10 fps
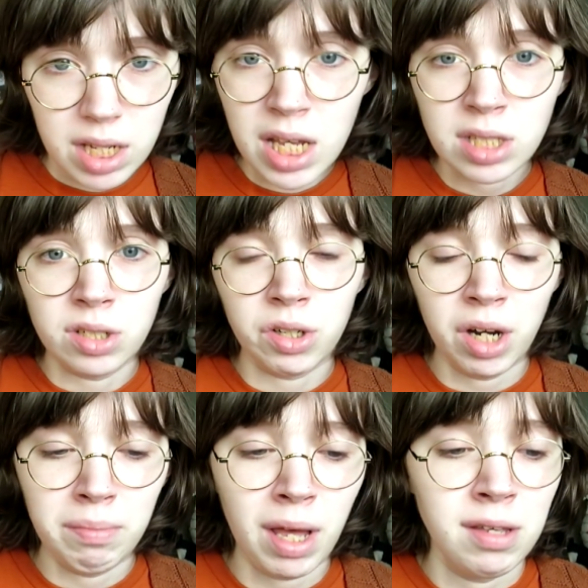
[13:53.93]

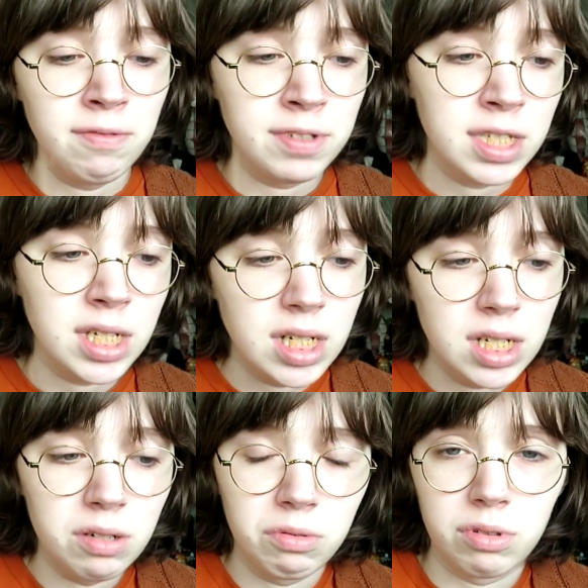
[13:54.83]
Instagram that you've
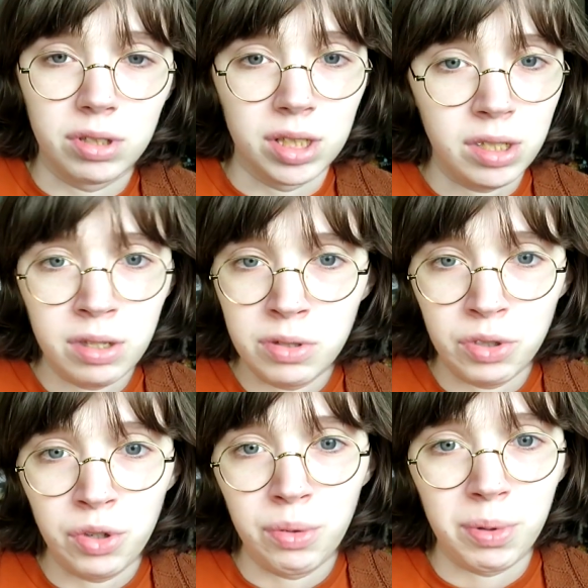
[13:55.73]
seen or
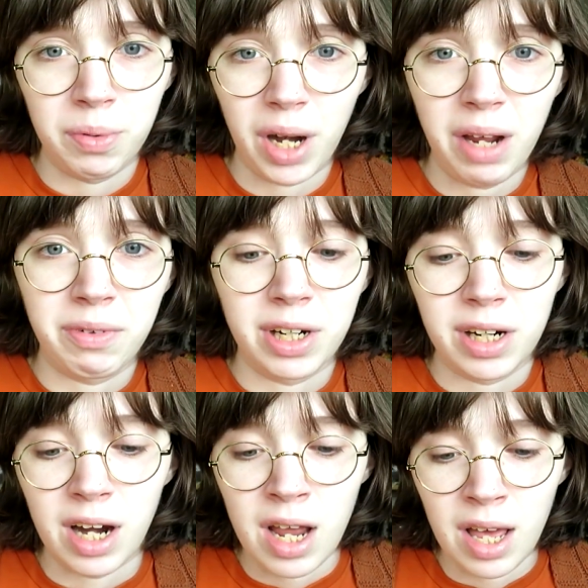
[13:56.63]
YouTube or
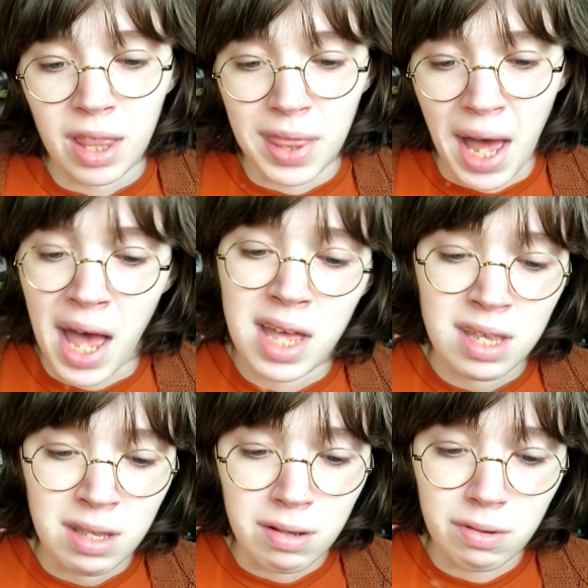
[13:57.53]
whatever that
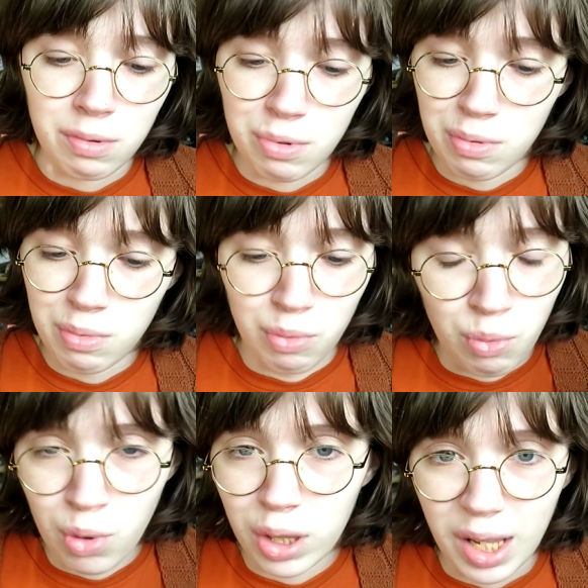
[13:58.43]
you
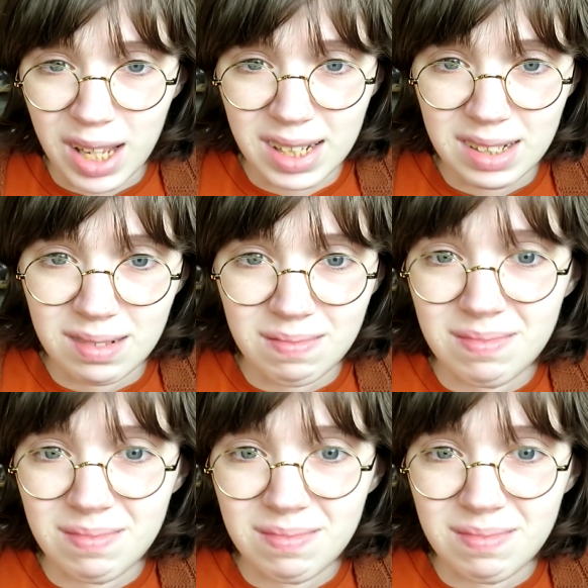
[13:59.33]
would like